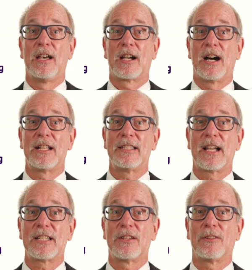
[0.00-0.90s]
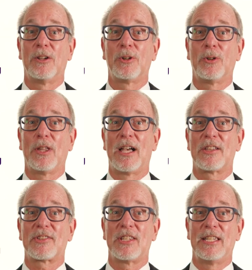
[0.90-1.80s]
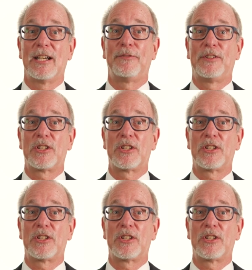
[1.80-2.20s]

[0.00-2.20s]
Contact your local LCEF